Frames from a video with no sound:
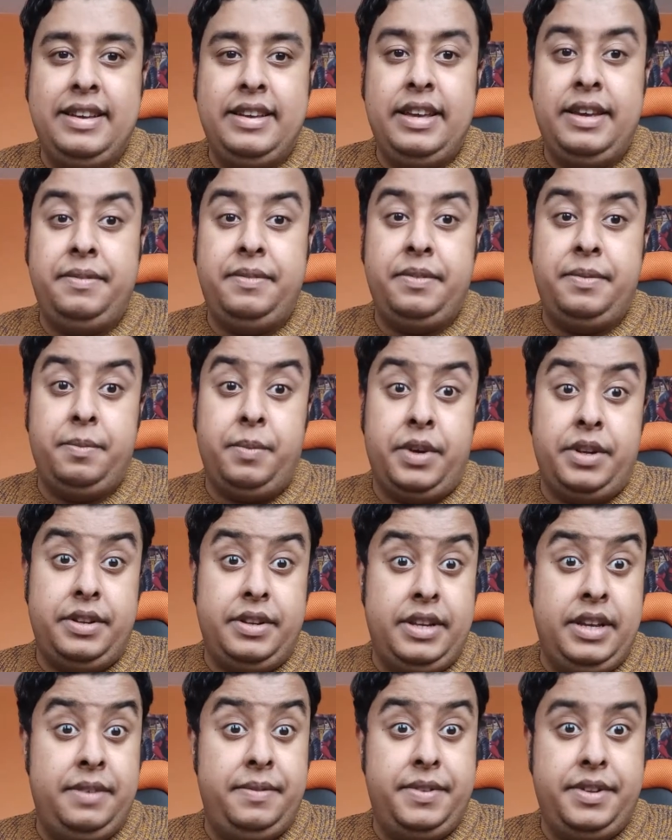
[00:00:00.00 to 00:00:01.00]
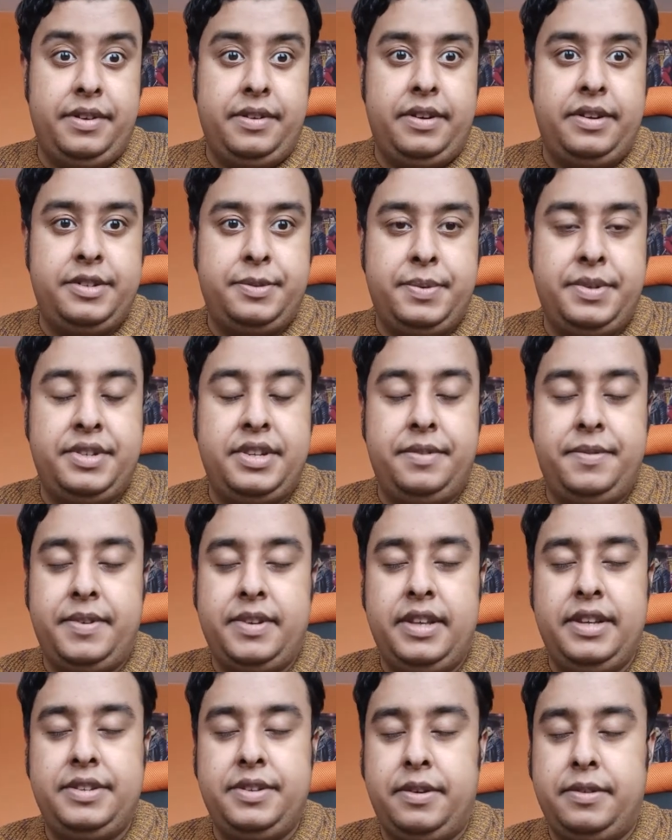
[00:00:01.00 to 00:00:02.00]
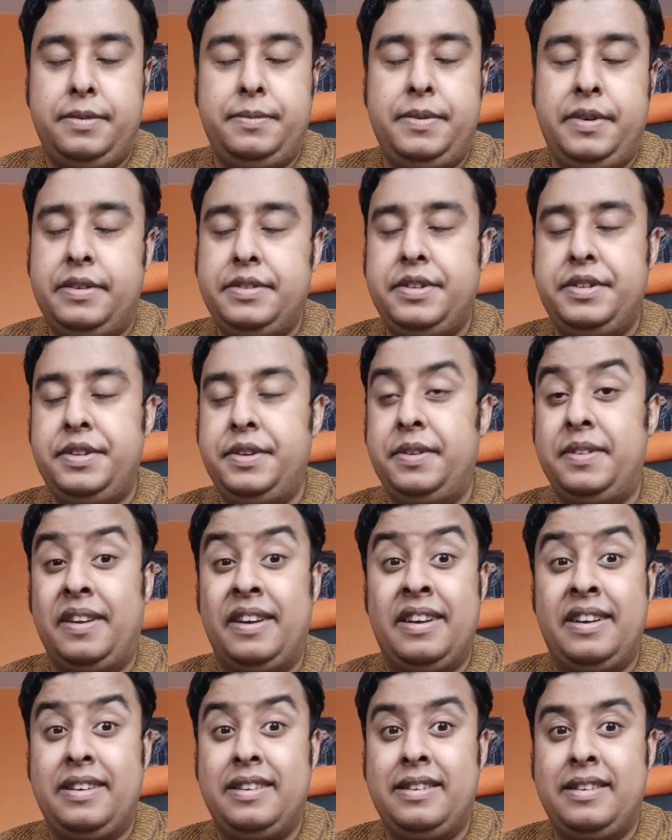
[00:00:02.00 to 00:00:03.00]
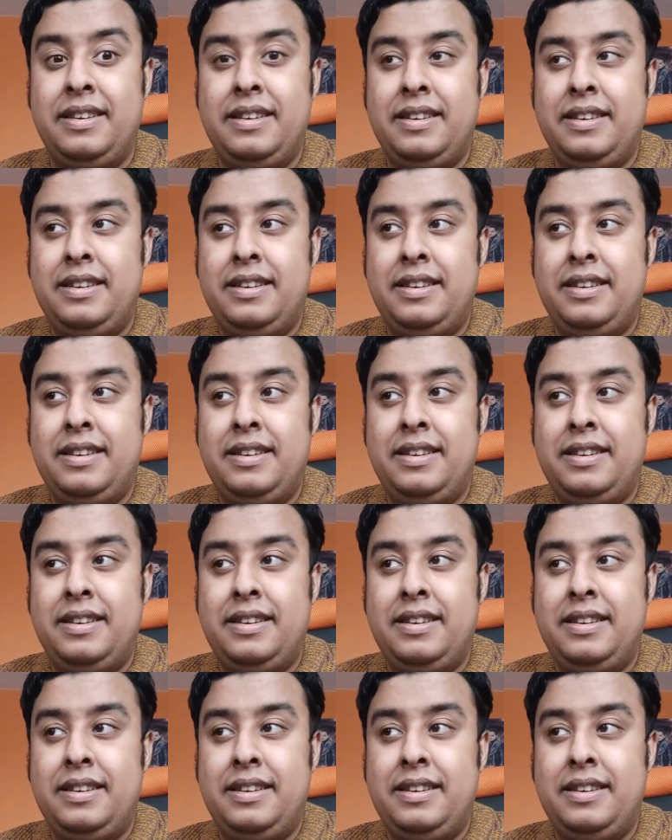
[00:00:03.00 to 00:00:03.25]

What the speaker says: Even though I specifically told him not to do that.